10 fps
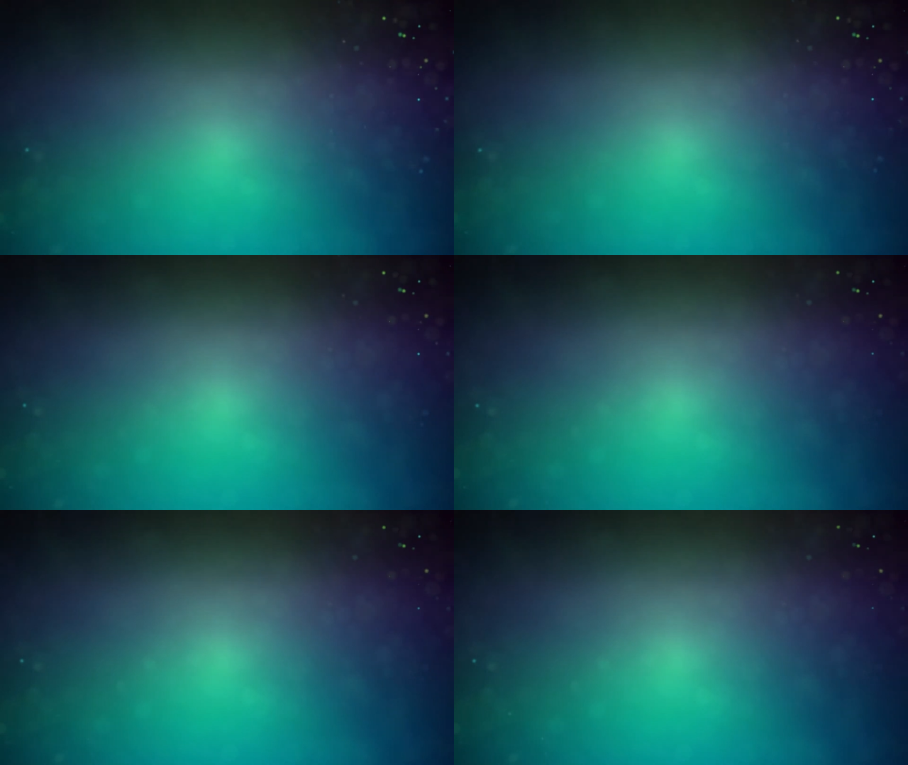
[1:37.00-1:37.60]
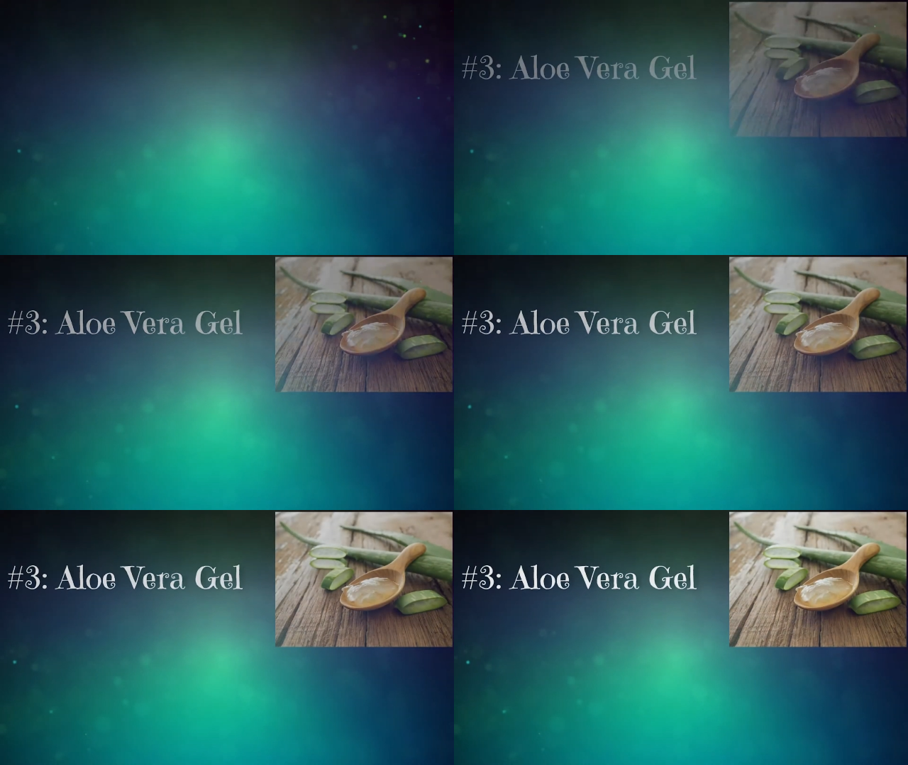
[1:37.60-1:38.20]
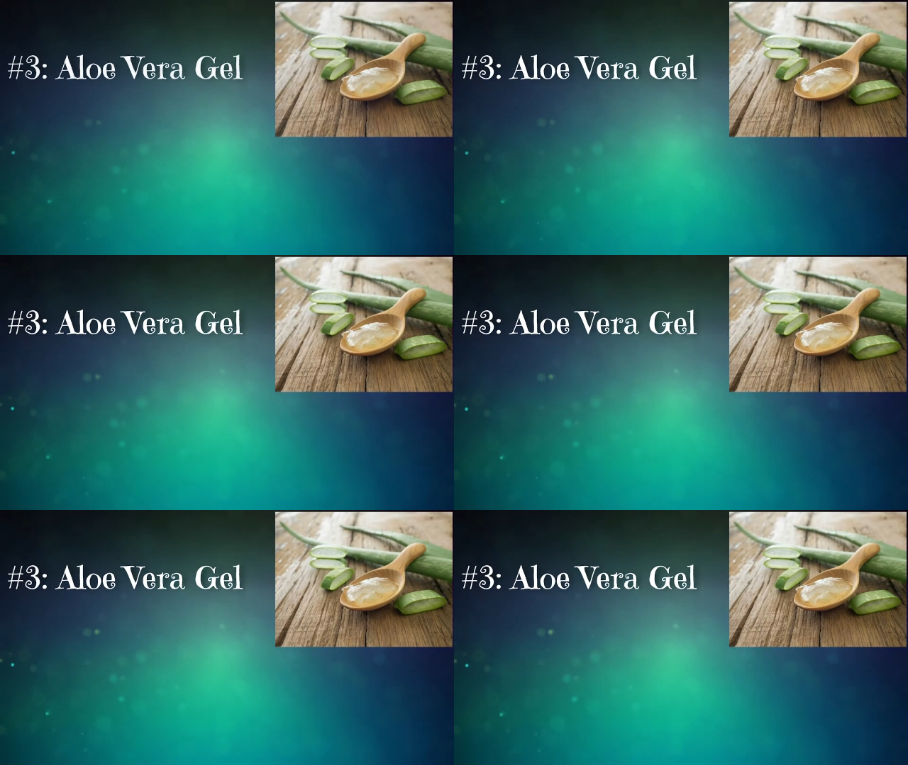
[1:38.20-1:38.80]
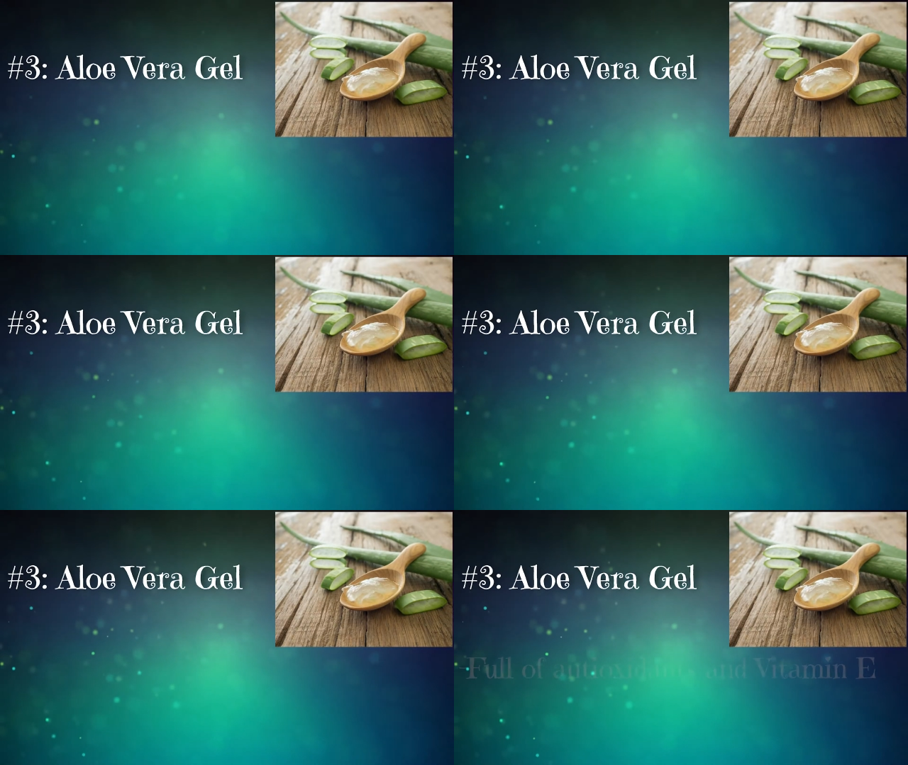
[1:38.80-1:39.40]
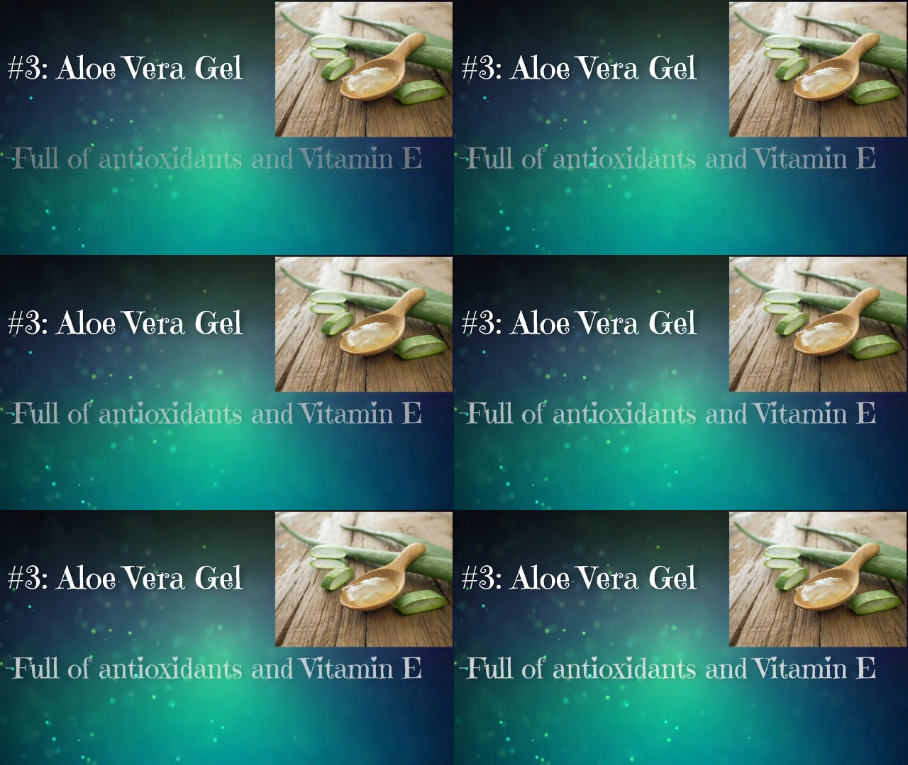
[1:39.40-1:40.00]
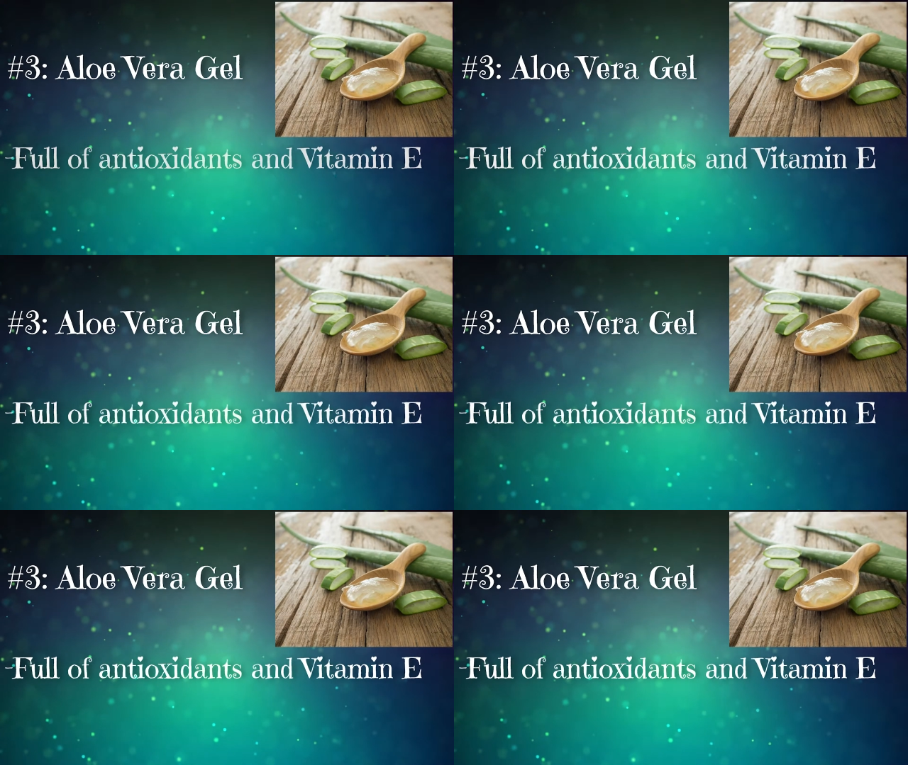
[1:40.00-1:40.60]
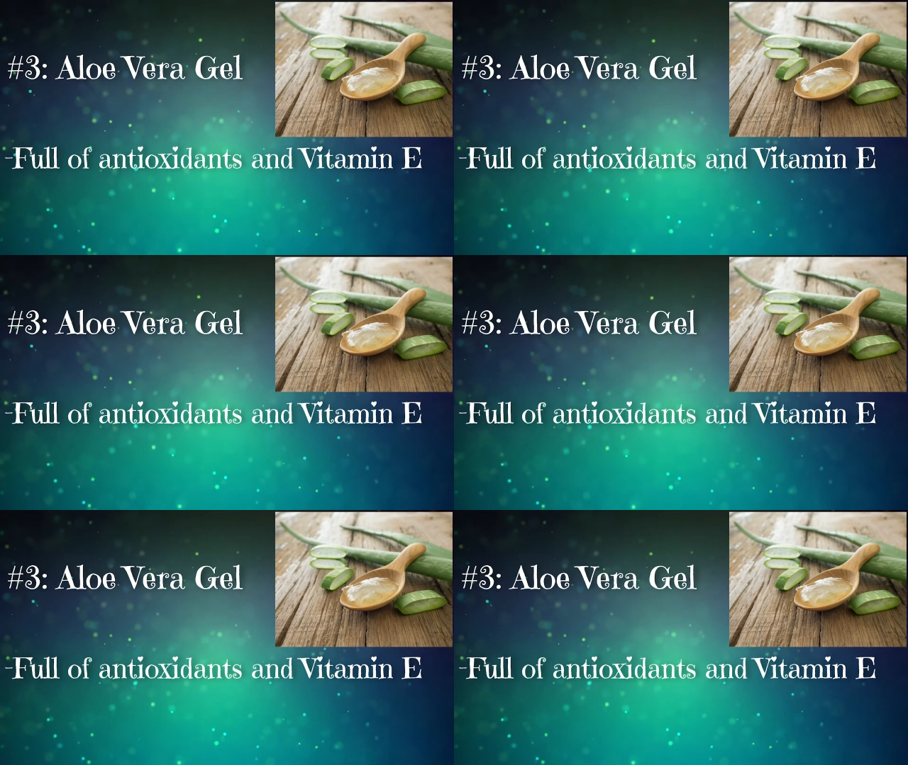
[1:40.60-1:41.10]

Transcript: No face is visible, so there are no lips to read.